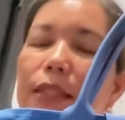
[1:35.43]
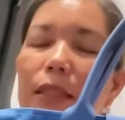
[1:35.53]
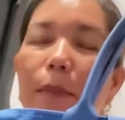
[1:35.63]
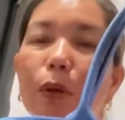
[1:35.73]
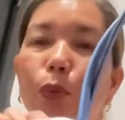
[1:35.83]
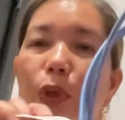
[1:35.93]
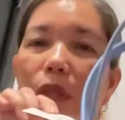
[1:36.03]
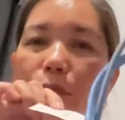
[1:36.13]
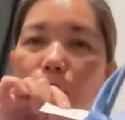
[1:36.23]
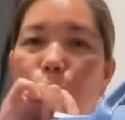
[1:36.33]
is about
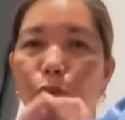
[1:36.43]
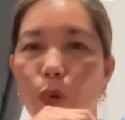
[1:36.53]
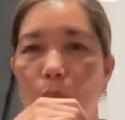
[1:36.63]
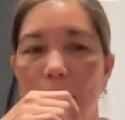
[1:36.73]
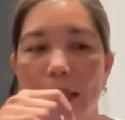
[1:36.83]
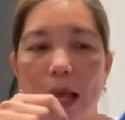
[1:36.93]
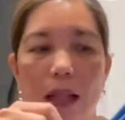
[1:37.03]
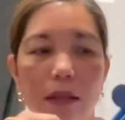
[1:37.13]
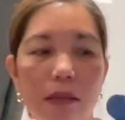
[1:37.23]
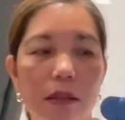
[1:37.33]
$140,
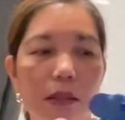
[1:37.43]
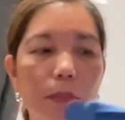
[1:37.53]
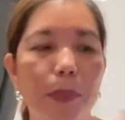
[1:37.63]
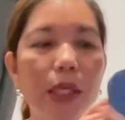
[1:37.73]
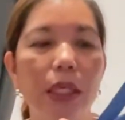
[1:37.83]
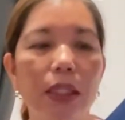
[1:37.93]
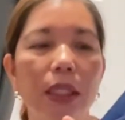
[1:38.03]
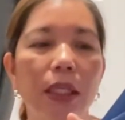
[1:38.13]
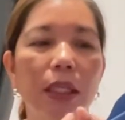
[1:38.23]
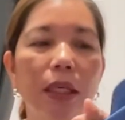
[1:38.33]

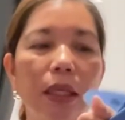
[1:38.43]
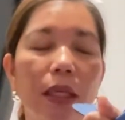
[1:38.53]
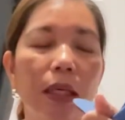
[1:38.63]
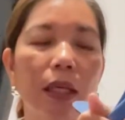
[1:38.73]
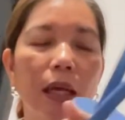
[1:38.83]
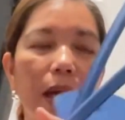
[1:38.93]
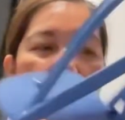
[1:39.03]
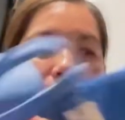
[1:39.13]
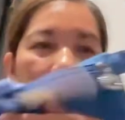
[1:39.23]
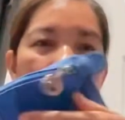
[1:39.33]
but
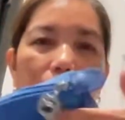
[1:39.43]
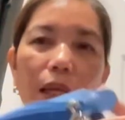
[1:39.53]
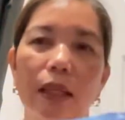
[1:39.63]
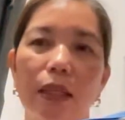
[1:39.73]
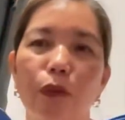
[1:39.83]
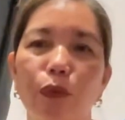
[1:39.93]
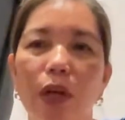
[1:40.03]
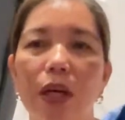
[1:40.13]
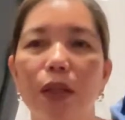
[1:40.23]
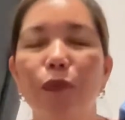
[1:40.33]
I got a gift
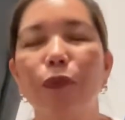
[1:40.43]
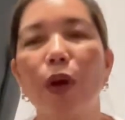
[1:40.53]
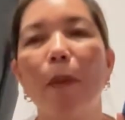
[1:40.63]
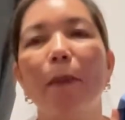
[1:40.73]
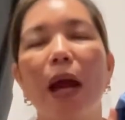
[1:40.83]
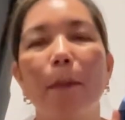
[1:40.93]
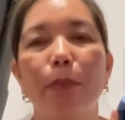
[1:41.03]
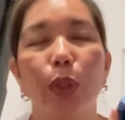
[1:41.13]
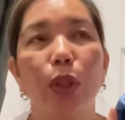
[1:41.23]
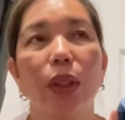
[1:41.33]
card from my
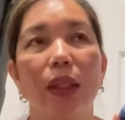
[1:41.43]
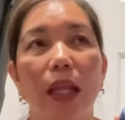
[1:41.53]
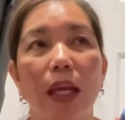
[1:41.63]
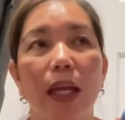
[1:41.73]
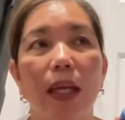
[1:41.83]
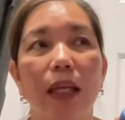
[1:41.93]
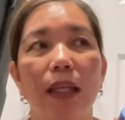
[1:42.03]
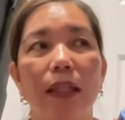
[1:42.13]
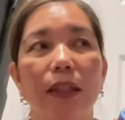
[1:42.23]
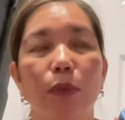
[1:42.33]
birthday
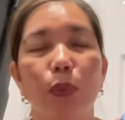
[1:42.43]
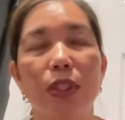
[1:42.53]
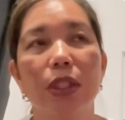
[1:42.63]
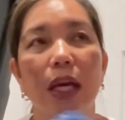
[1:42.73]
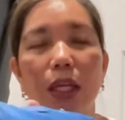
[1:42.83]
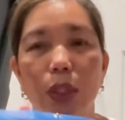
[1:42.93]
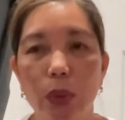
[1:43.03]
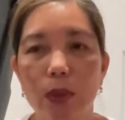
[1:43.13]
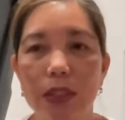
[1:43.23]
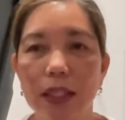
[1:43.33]
which I
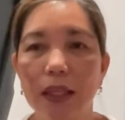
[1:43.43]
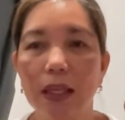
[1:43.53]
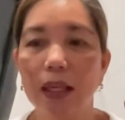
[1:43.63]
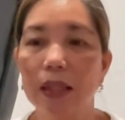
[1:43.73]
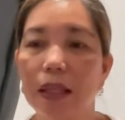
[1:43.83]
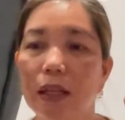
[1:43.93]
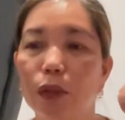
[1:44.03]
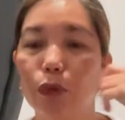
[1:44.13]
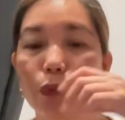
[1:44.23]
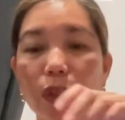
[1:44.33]
used and then I got
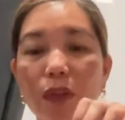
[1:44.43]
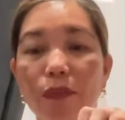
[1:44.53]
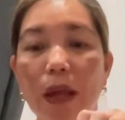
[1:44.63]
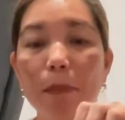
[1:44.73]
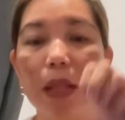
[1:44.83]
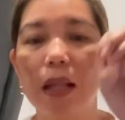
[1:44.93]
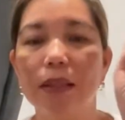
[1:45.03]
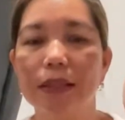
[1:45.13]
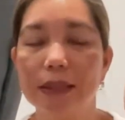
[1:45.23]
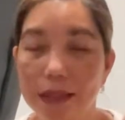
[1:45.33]
another
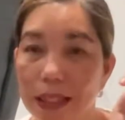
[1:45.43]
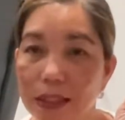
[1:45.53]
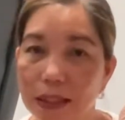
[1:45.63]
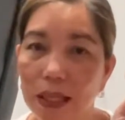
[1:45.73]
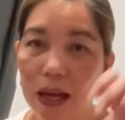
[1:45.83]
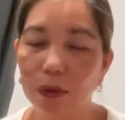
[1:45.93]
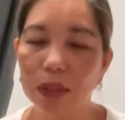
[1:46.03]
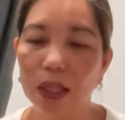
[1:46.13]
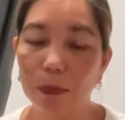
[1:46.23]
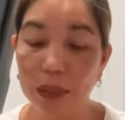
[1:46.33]
$45 discount
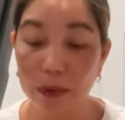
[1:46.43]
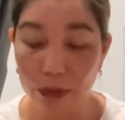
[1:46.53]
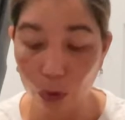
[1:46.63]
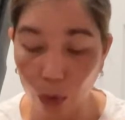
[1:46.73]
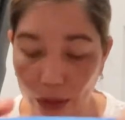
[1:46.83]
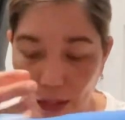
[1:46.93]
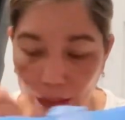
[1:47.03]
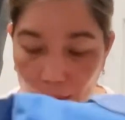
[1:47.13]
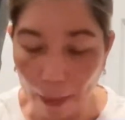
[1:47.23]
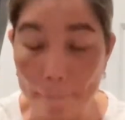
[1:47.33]
and believe it or
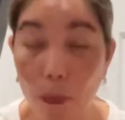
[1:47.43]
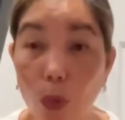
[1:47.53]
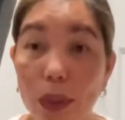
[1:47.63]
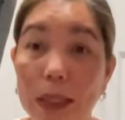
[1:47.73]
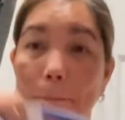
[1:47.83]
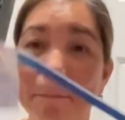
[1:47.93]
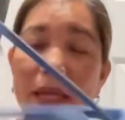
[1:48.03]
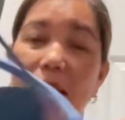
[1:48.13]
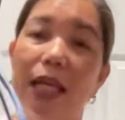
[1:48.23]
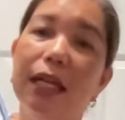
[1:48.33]
not I've only
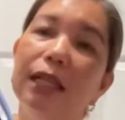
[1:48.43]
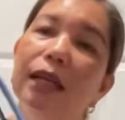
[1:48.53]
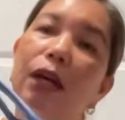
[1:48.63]
paid